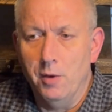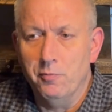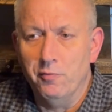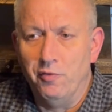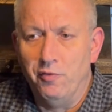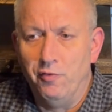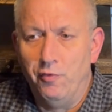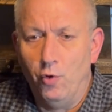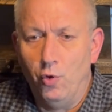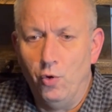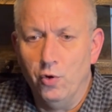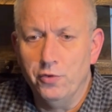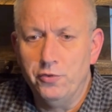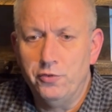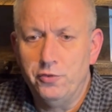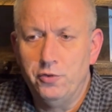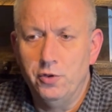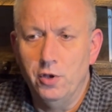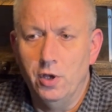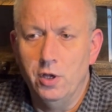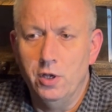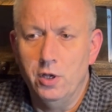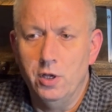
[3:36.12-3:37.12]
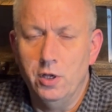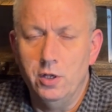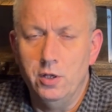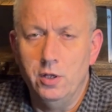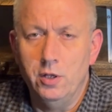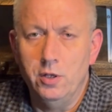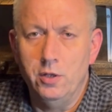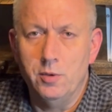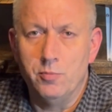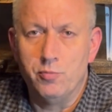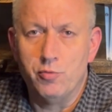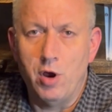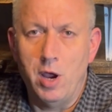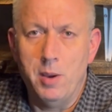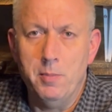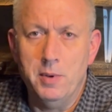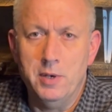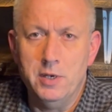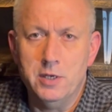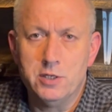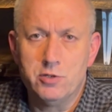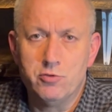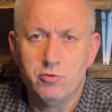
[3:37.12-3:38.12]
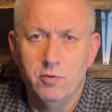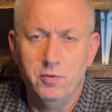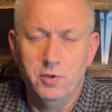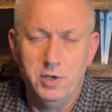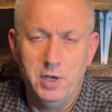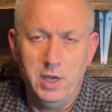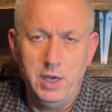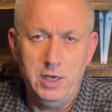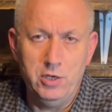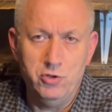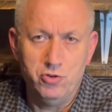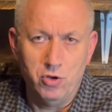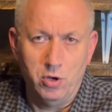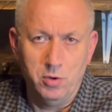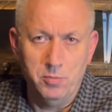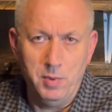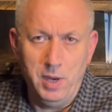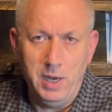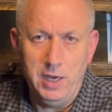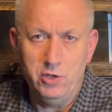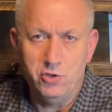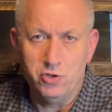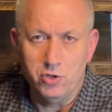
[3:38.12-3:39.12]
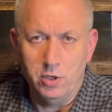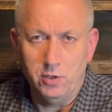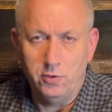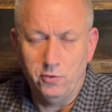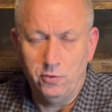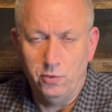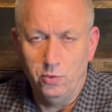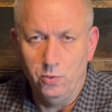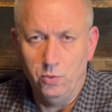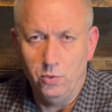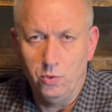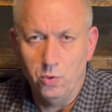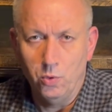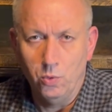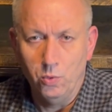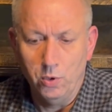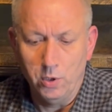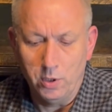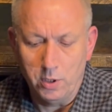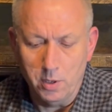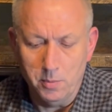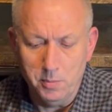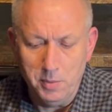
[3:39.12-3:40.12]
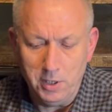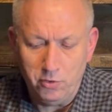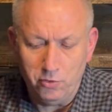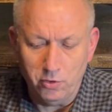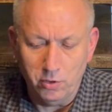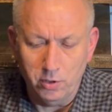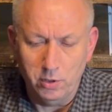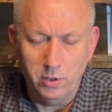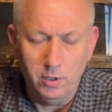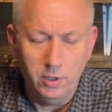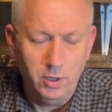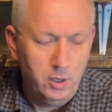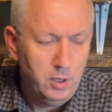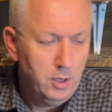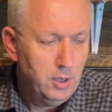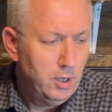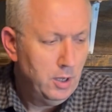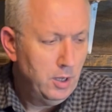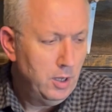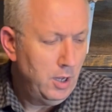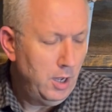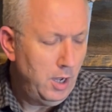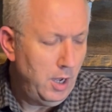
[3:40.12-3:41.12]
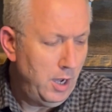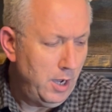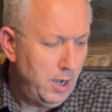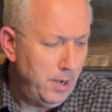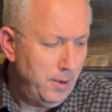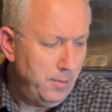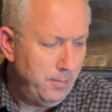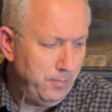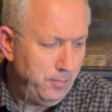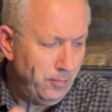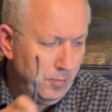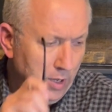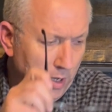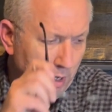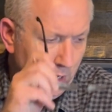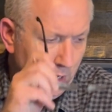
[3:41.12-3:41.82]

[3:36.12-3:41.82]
forced the Prime Minister of the day, John Major, to call a commission, and